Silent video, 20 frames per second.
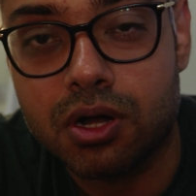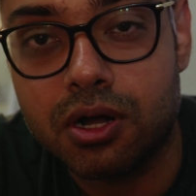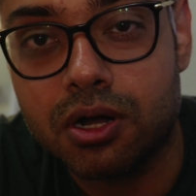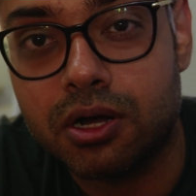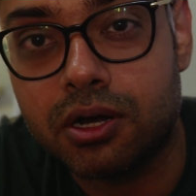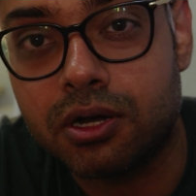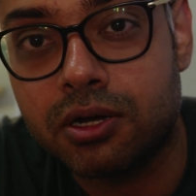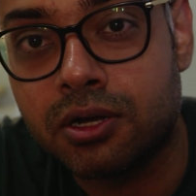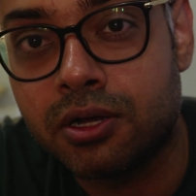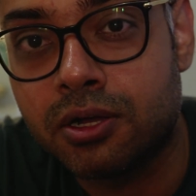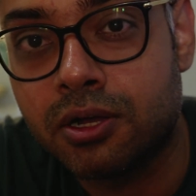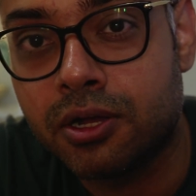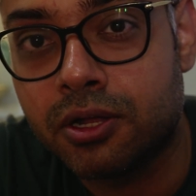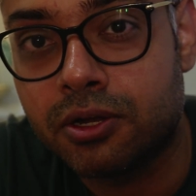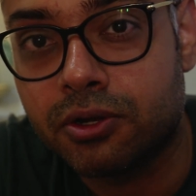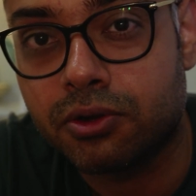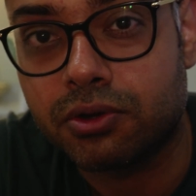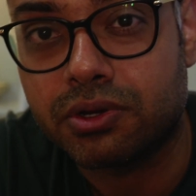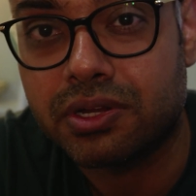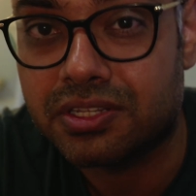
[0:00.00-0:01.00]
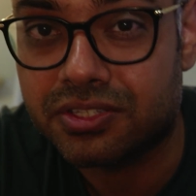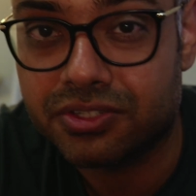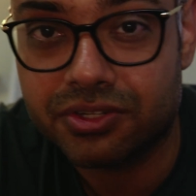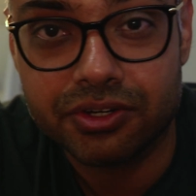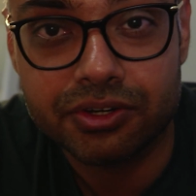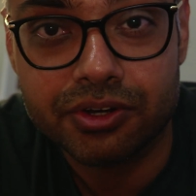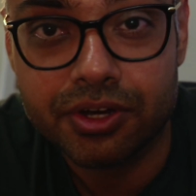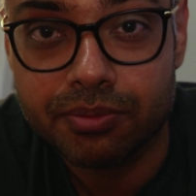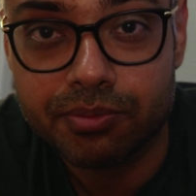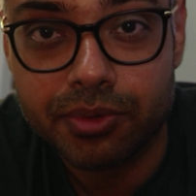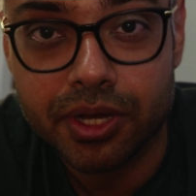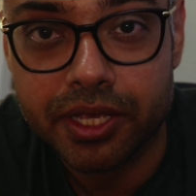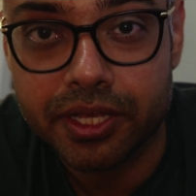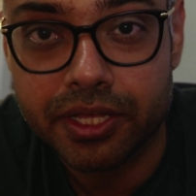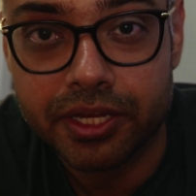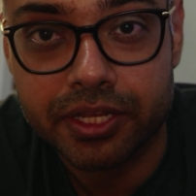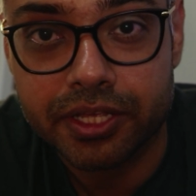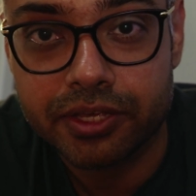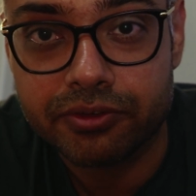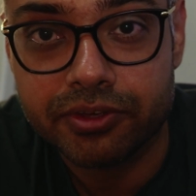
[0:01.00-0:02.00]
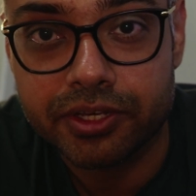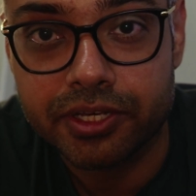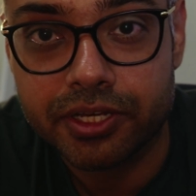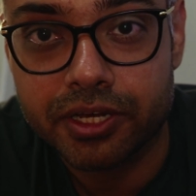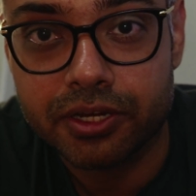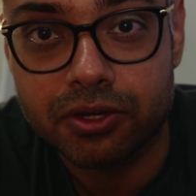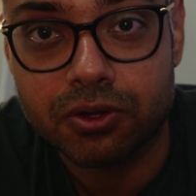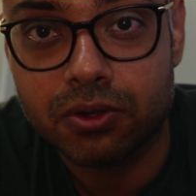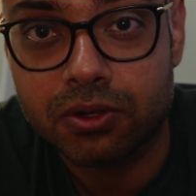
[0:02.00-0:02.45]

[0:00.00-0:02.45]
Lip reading: are not considering buying an EV at